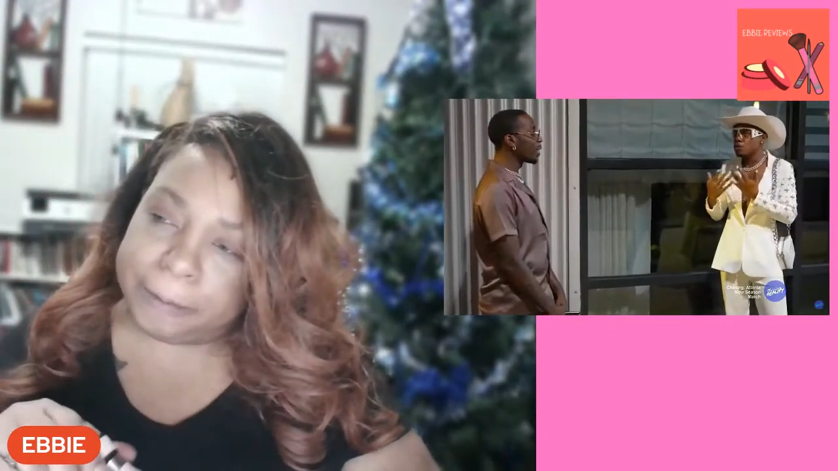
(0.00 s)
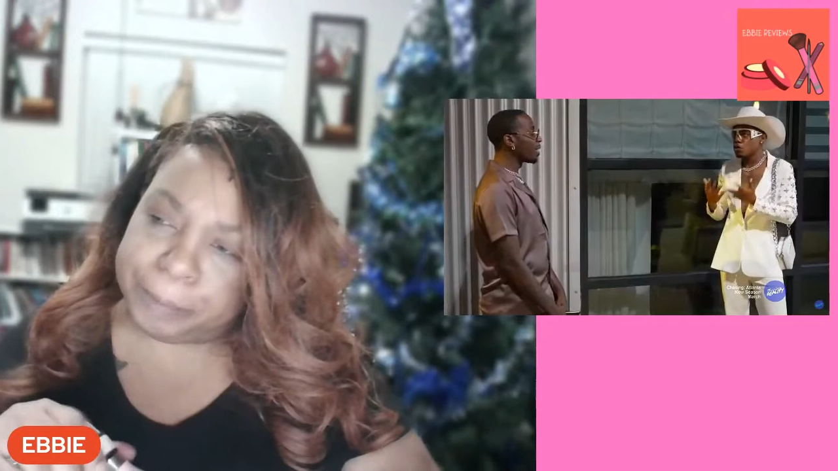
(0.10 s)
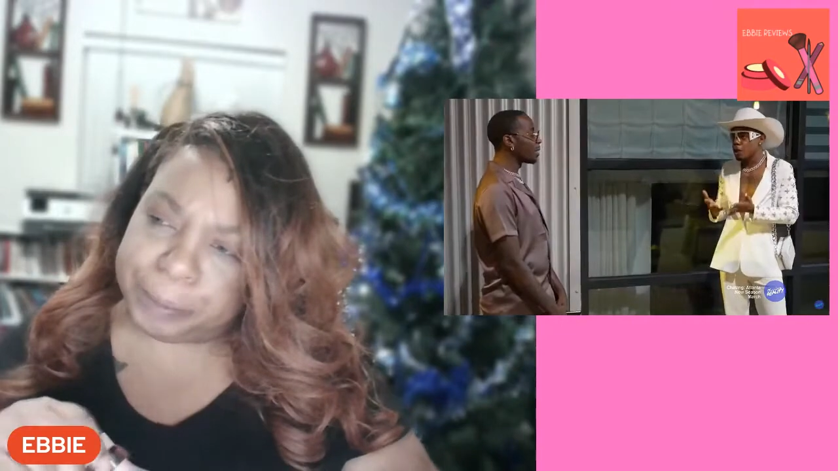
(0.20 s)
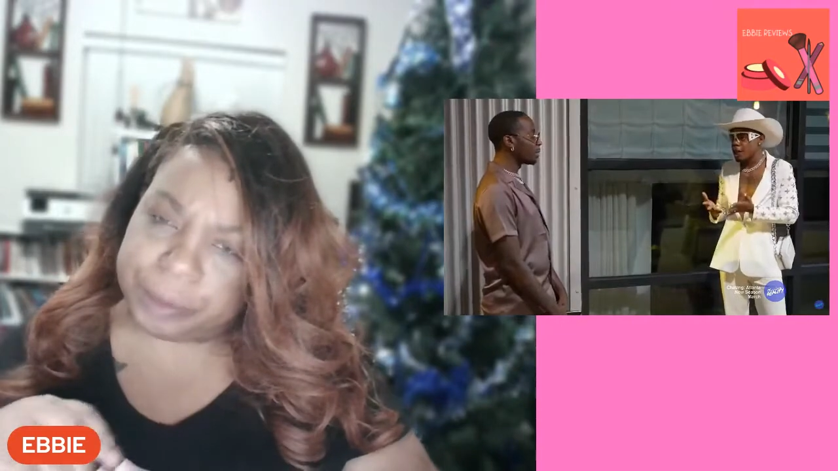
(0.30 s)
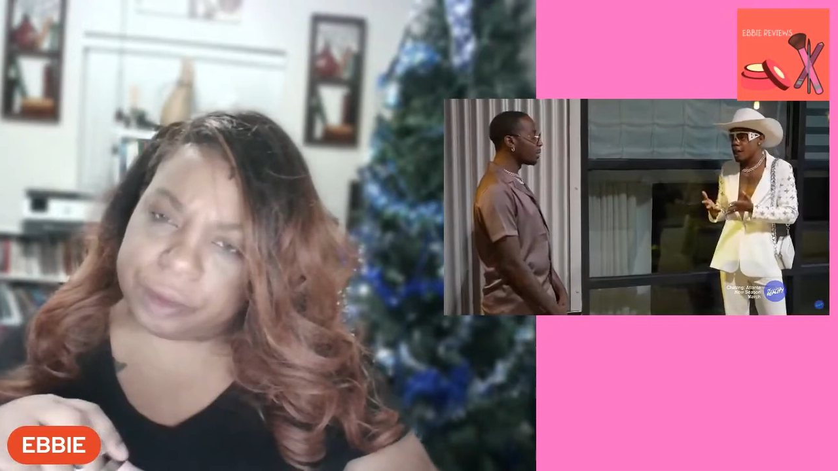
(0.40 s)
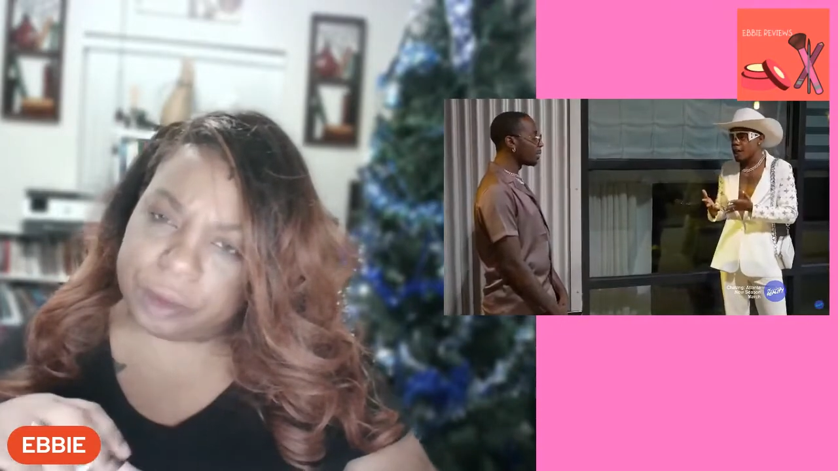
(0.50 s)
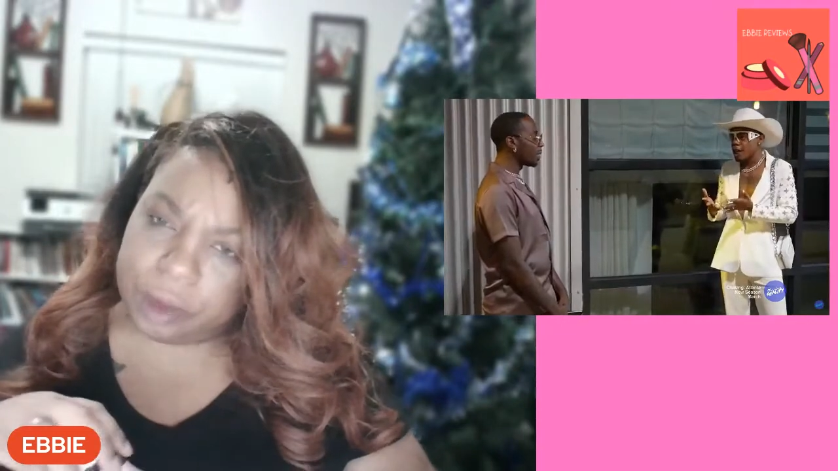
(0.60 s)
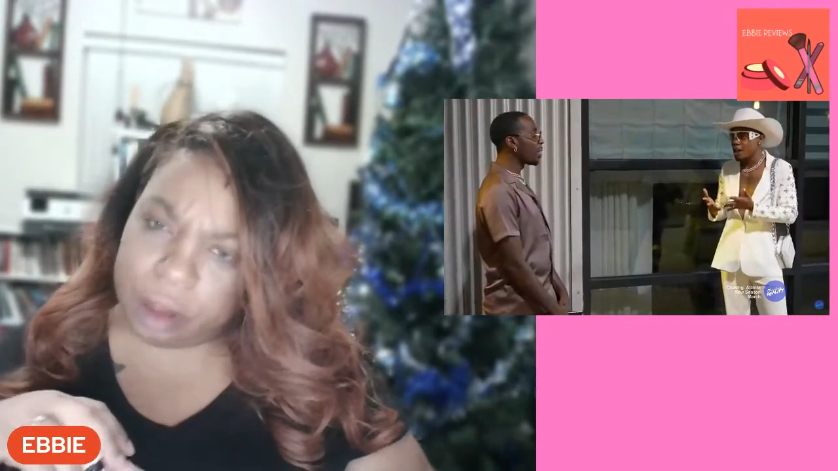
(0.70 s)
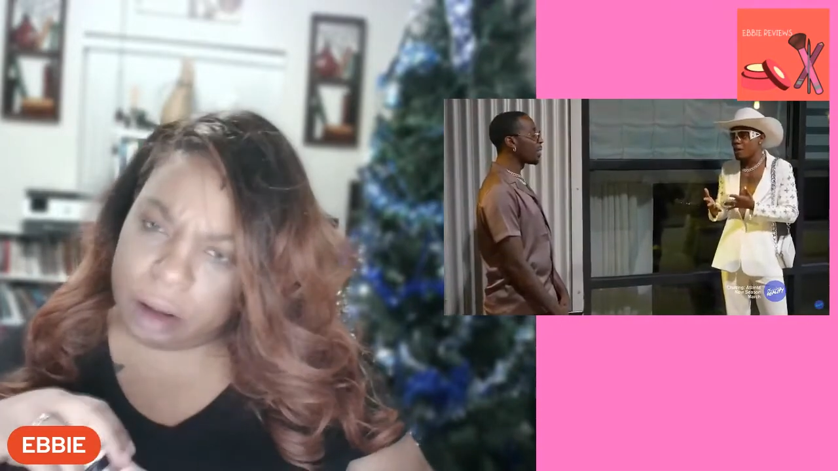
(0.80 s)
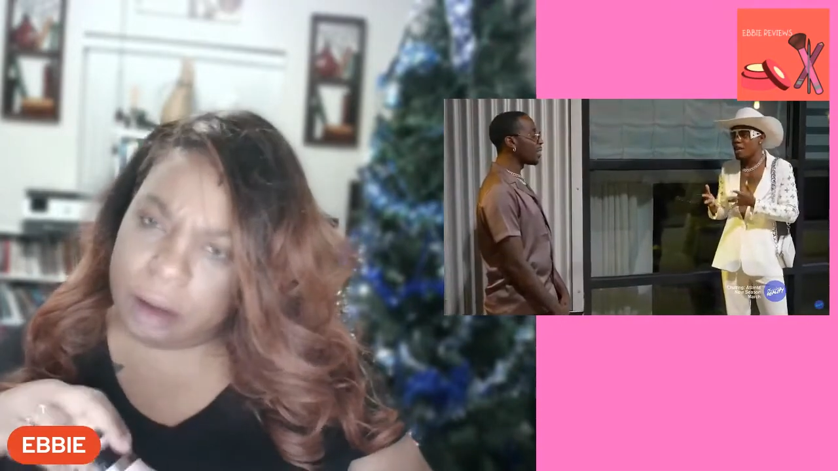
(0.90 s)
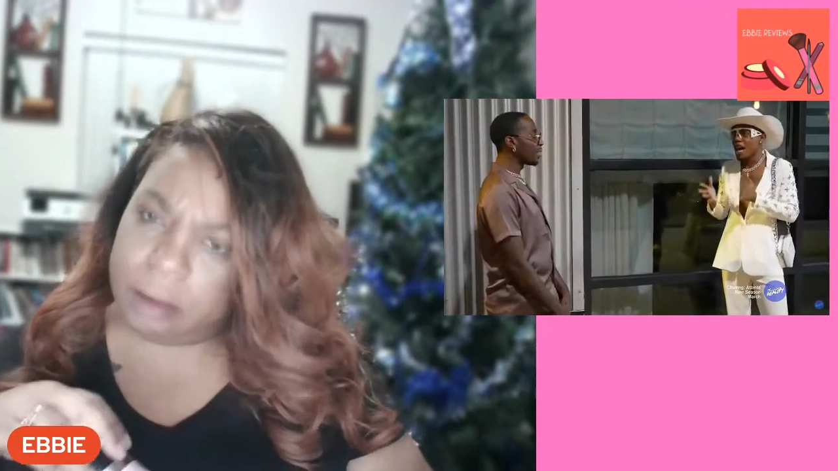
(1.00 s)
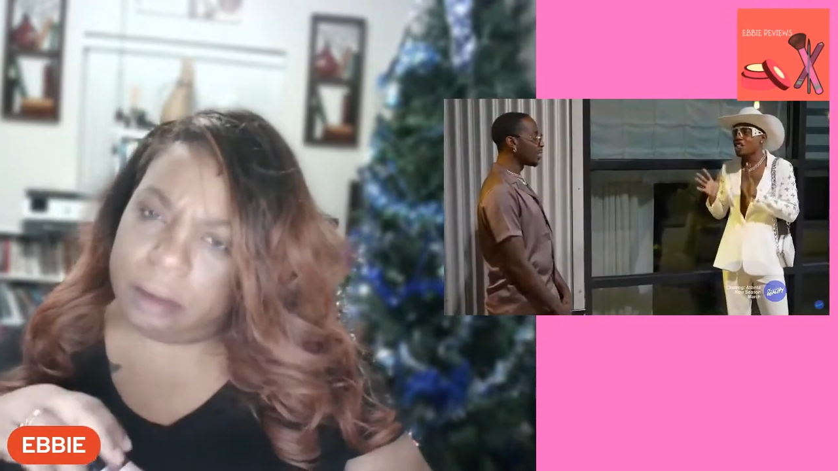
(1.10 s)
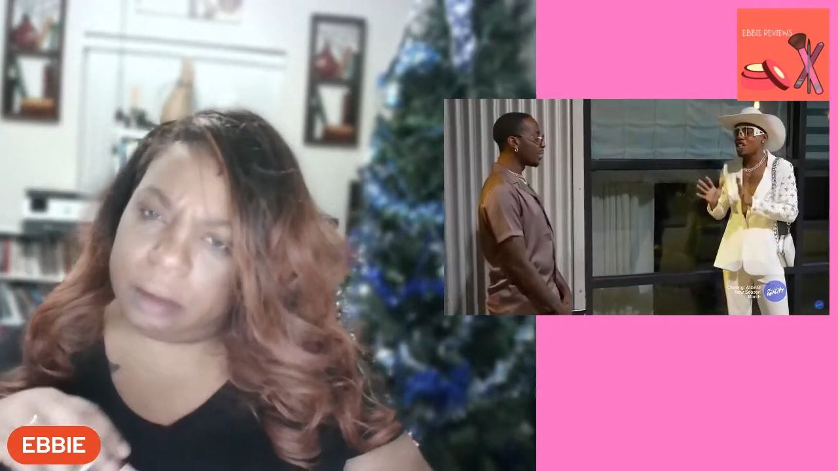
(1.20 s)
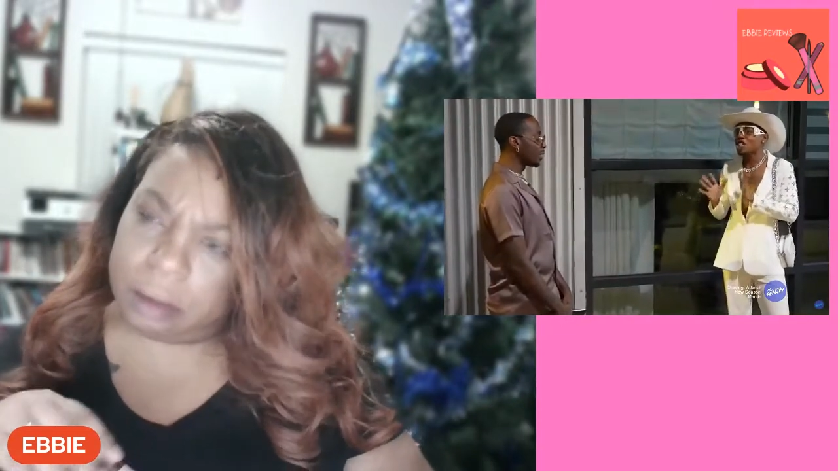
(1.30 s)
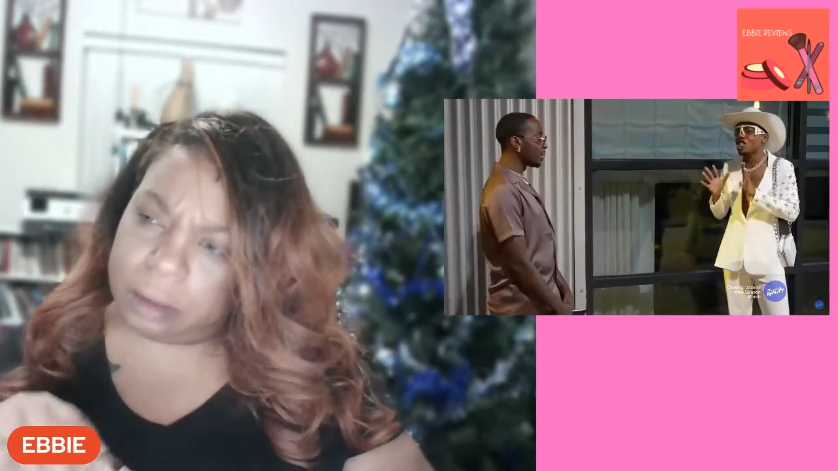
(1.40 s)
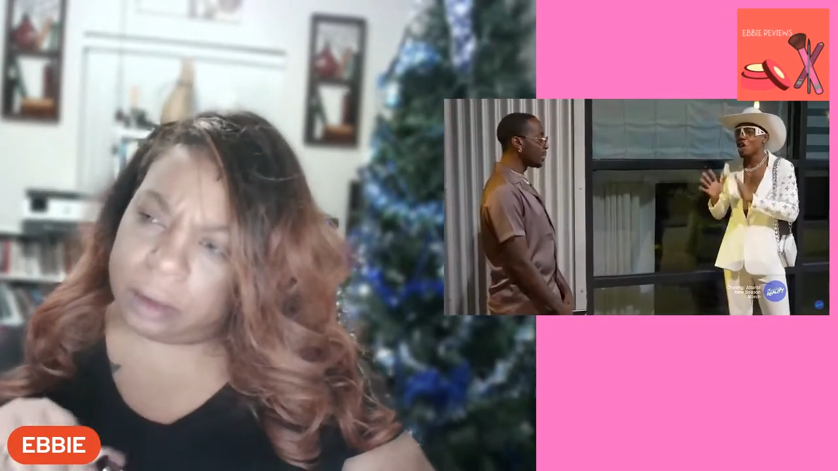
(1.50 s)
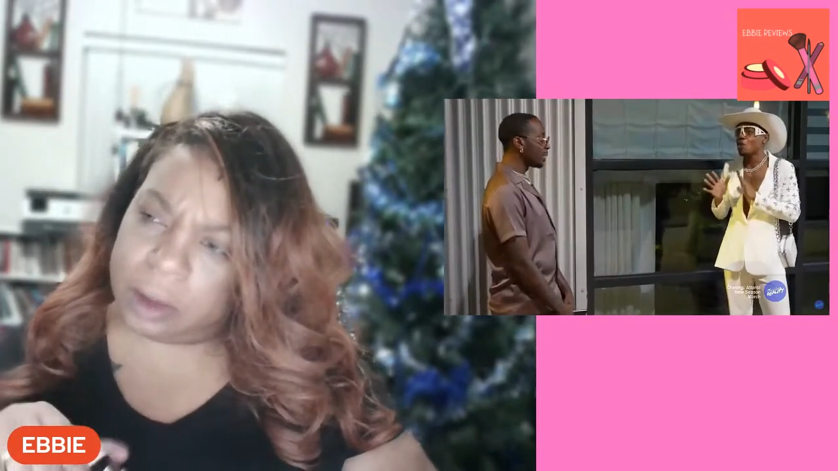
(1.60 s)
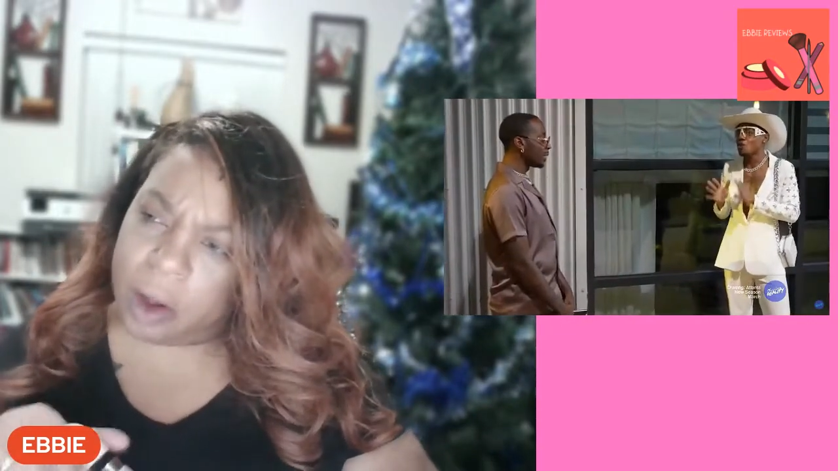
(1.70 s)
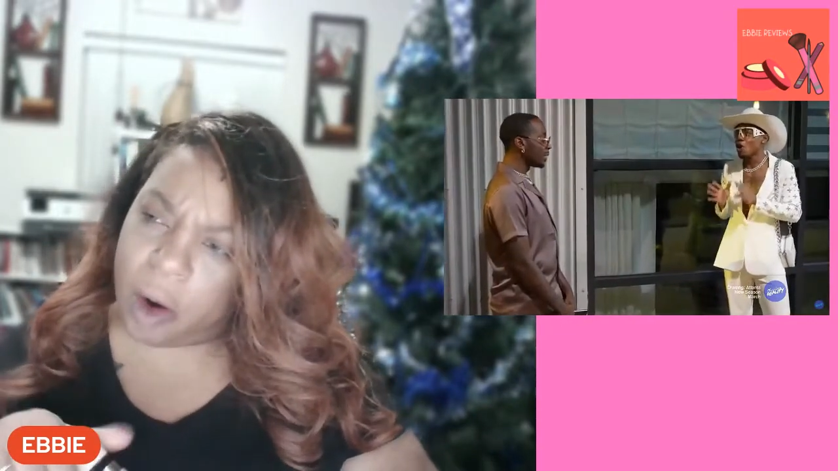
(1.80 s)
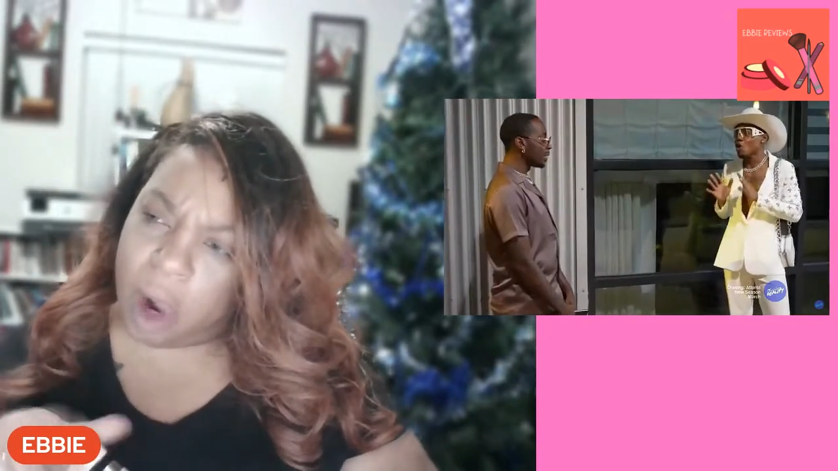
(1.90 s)
Troy name, okay. And I just
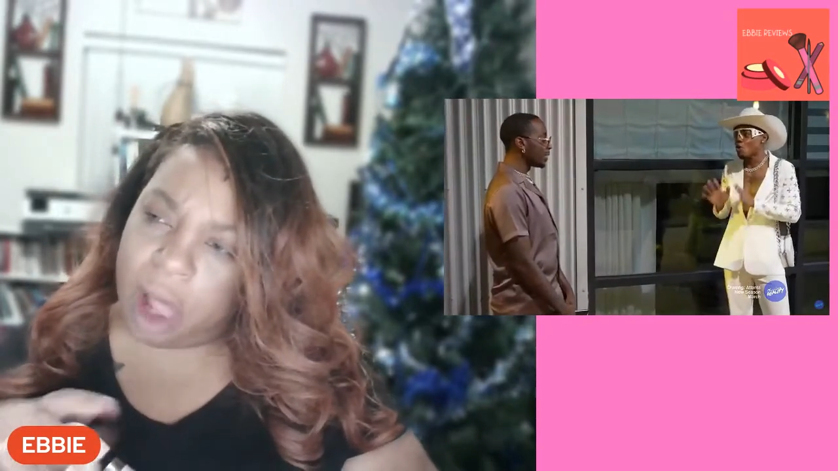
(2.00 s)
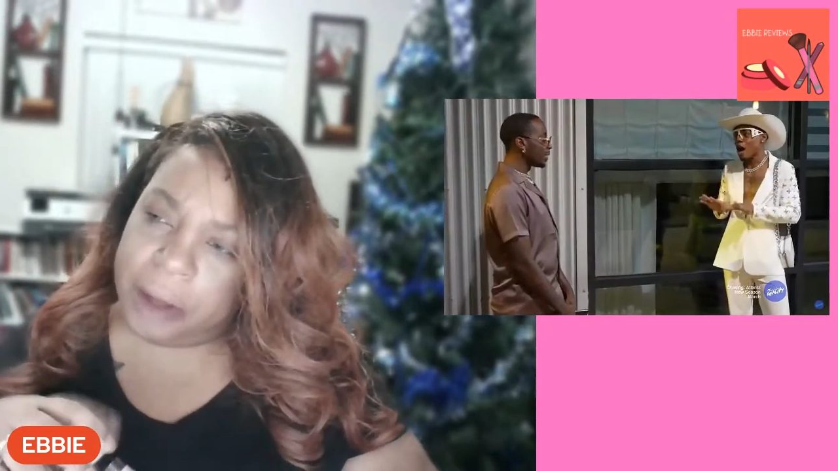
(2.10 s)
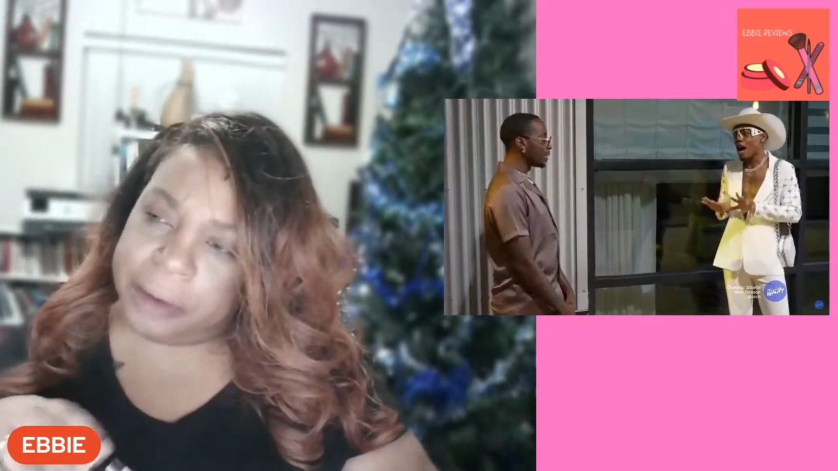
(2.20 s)
don't know why.